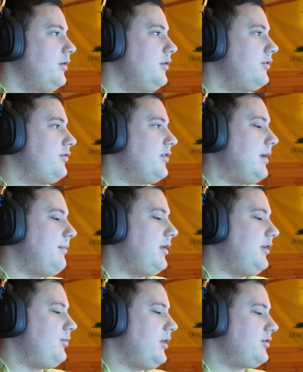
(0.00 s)
So that
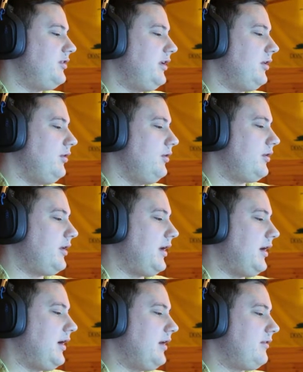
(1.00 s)
means we actually need to look
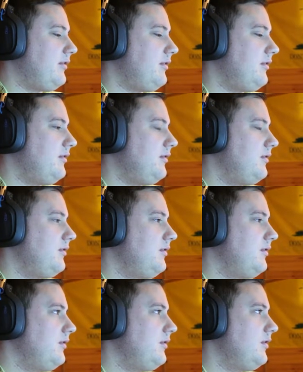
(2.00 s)
at
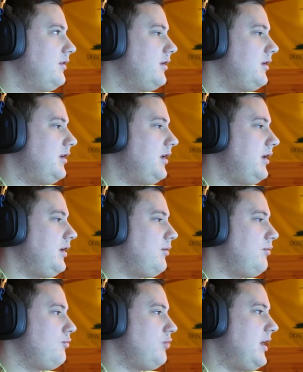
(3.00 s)
getting a
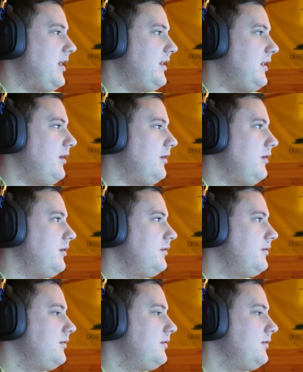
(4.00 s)
radiator.